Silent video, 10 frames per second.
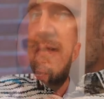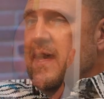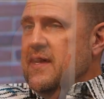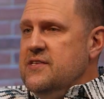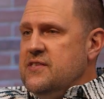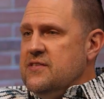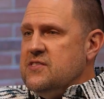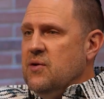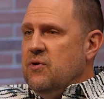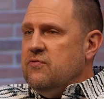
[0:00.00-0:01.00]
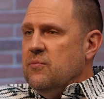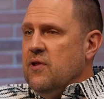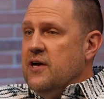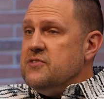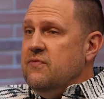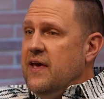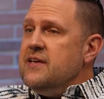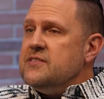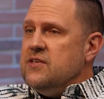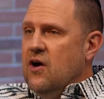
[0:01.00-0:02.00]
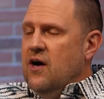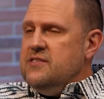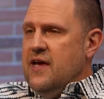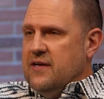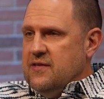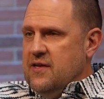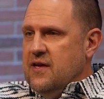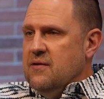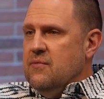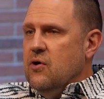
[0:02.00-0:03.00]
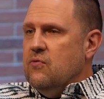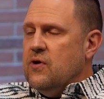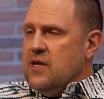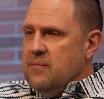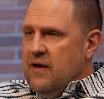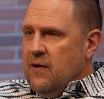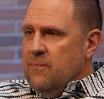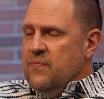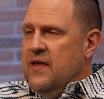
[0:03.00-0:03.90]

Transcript: that he said someone from Las Vegas had contacted him over email